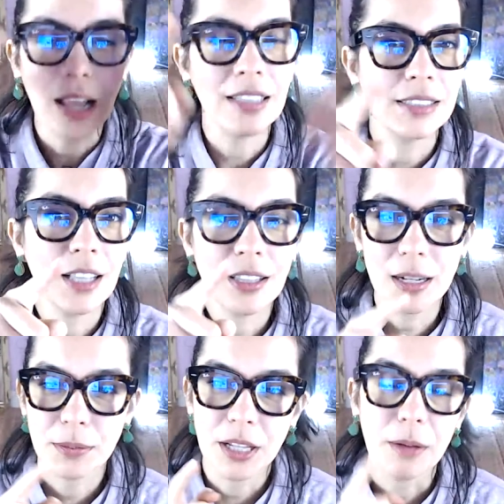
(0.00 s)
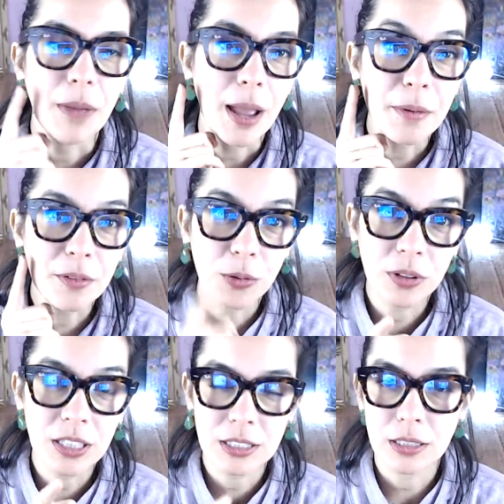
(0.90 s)
It's not that I'm dumb. I'm a
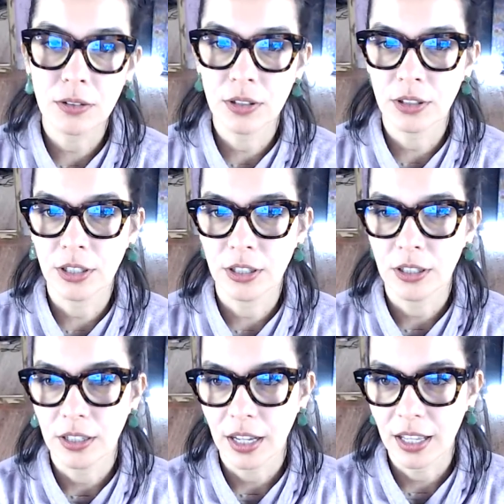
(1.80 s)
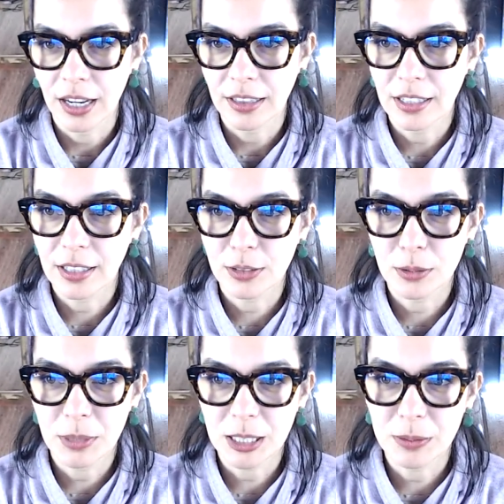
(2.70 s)
really slow learner. And I think that's
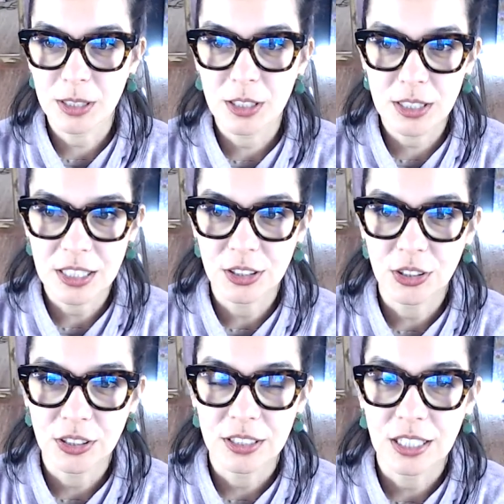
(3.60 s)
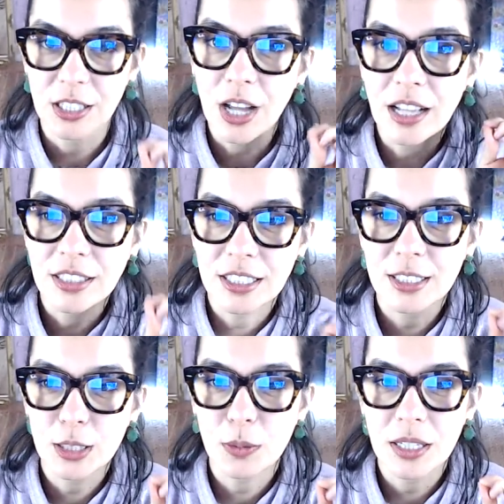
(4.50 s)
what makes me a good teacher because I, I teach
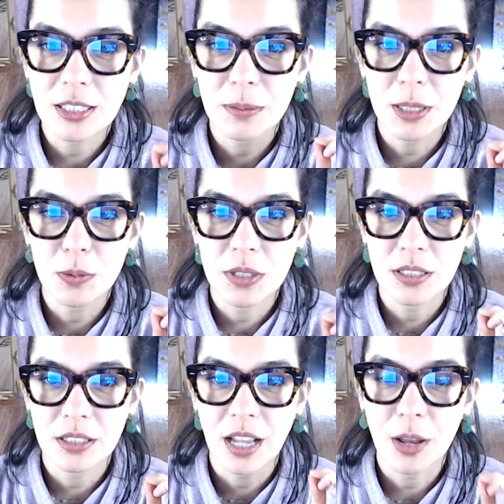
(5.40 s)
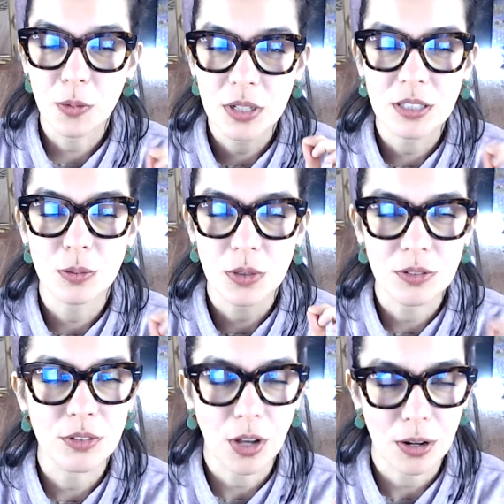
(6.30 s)
the way somebody wish I wish
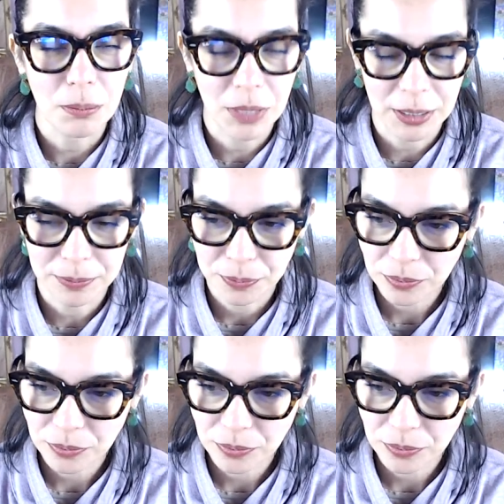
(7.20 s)
would have taught me.